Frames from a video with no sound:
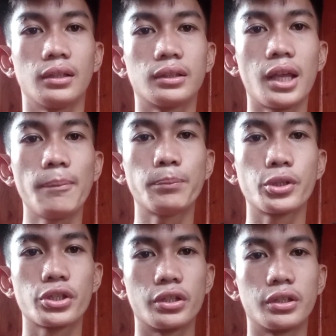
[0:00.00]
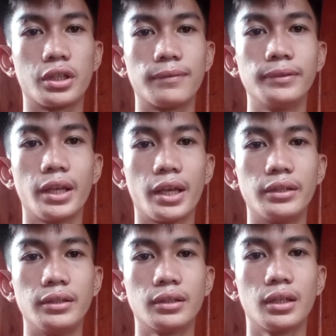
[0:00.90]
the top portion of
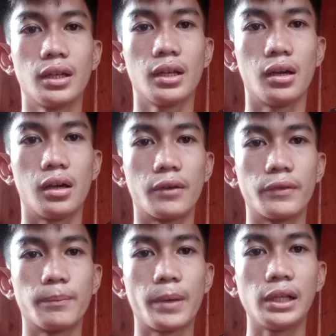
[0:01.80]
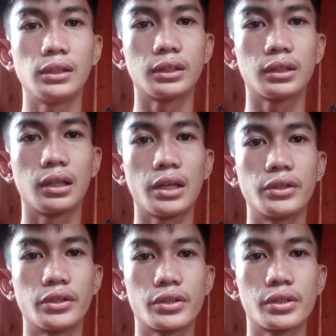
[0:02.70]
head of the pilot
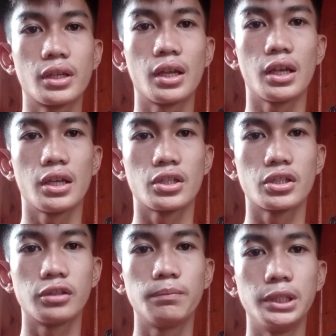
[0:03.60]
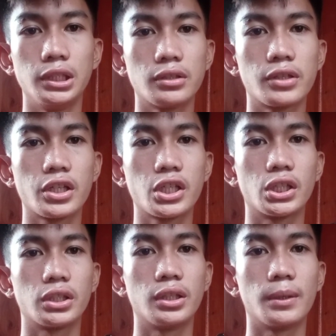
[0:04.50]
ladders should be
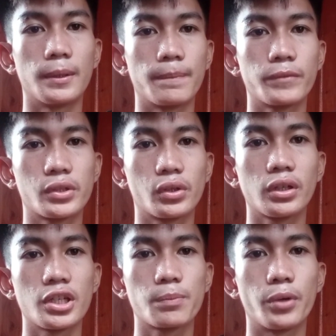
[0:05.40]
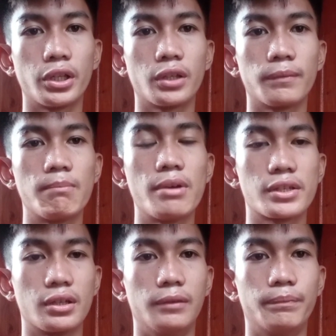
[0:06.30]
secured the strongest point of the
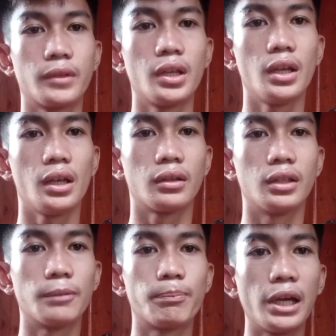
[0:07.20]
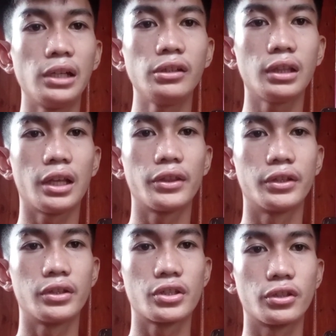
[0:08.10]
vessel. Then the pilot
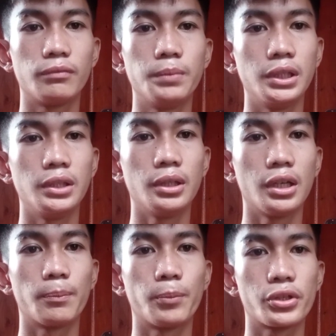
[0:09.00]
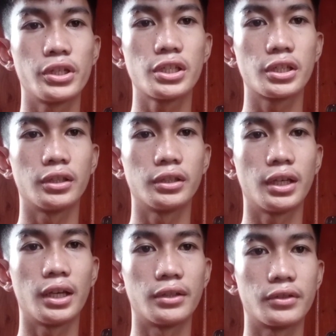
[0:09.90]
ladder should be
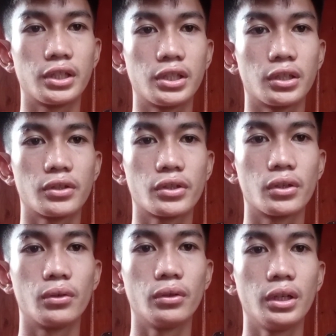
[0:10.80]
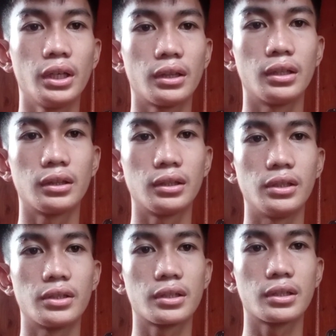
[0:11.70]
positioned and secure so that
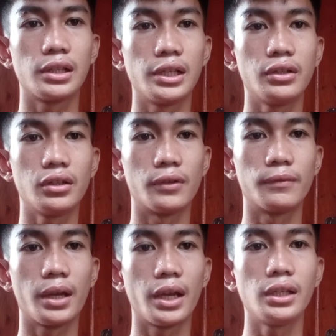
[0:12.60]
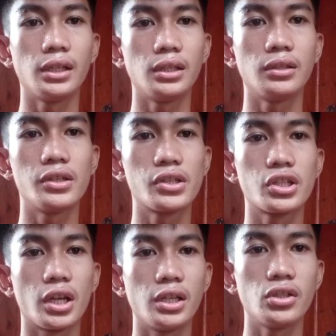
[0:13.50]
is clear of any
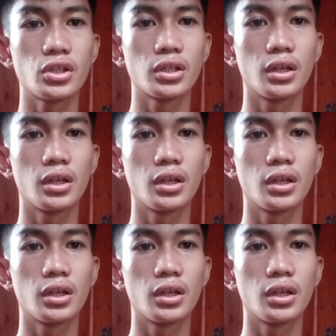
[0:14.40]
discharge